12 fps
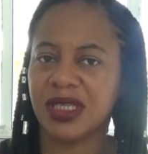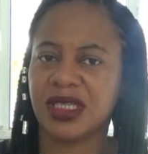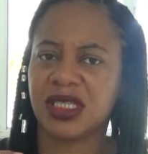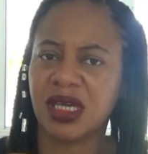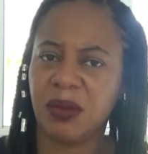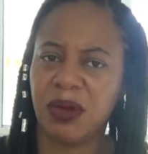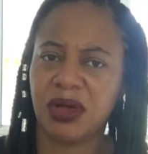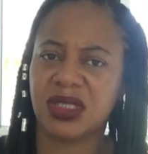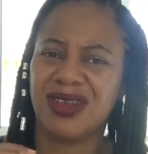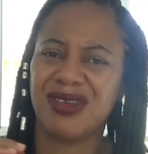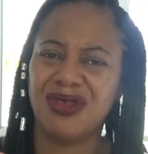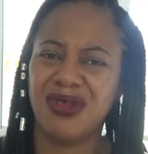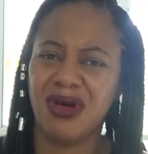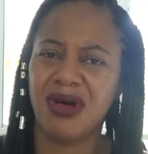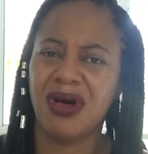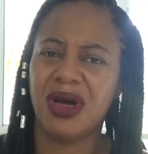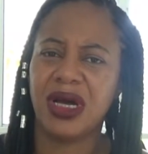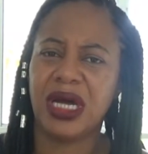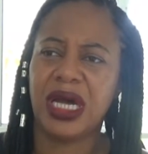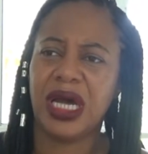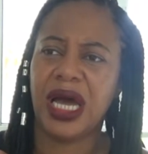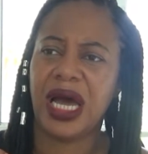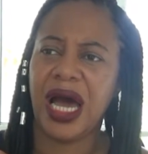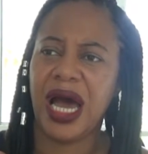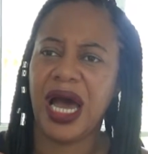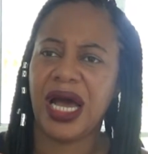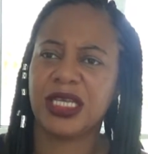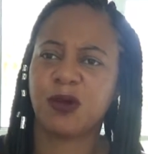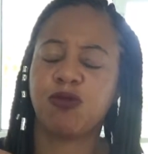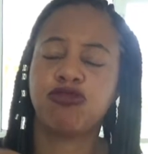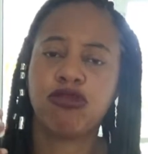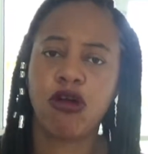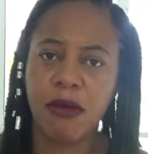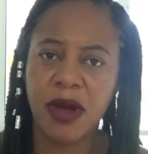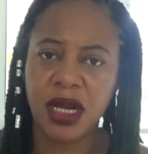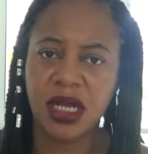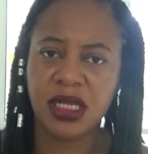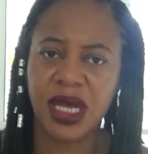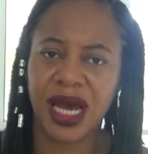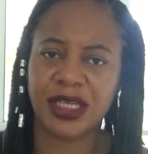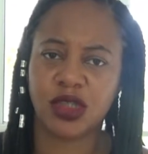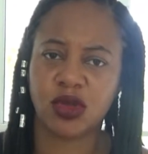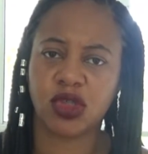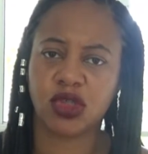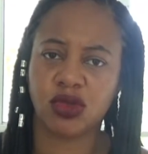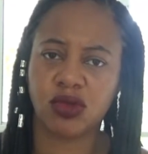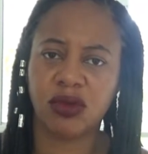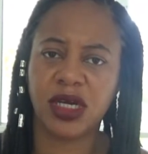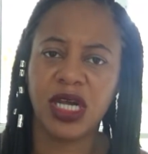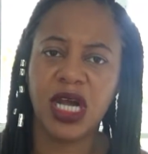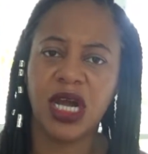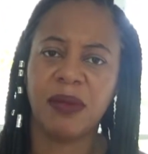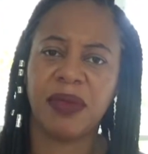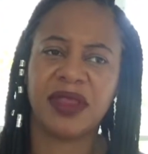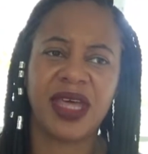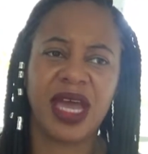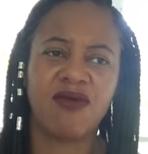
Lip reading: The subplots are not as prominent as your story, but they